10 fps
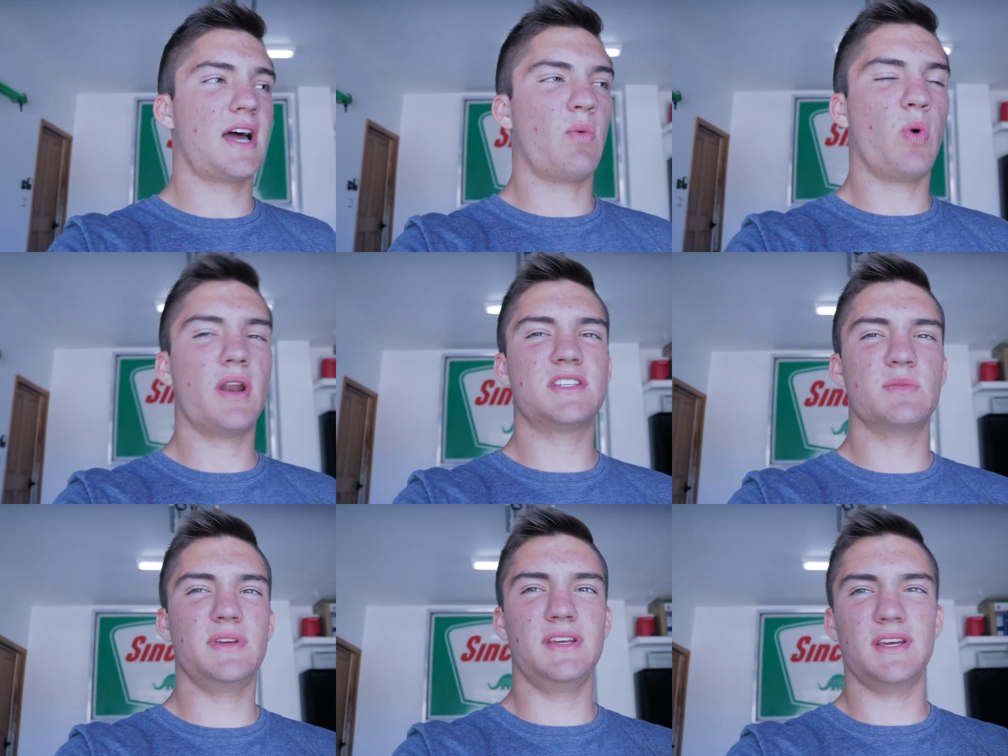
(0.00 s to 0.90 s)
I want it to
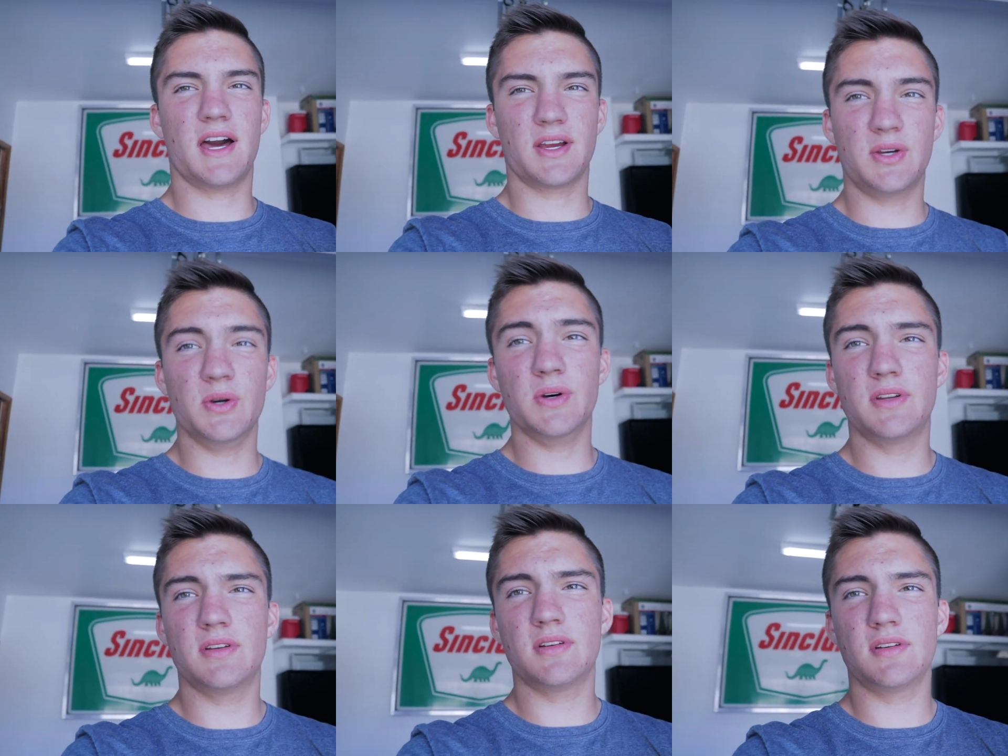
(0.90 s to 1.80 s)
be a
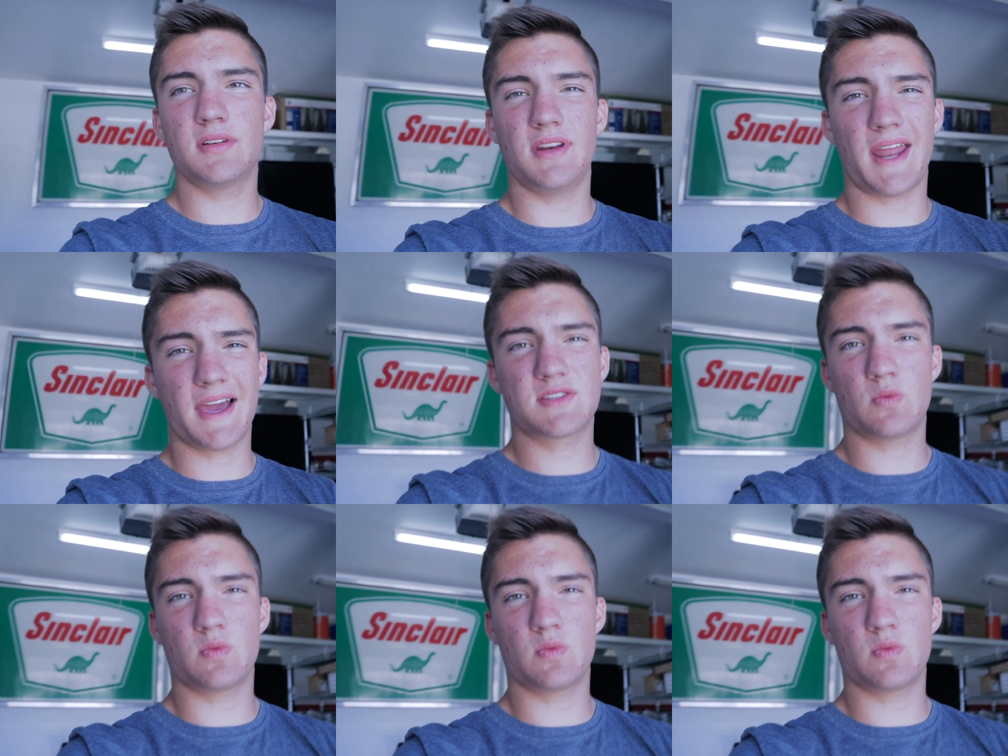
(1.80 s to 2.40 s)
good, nice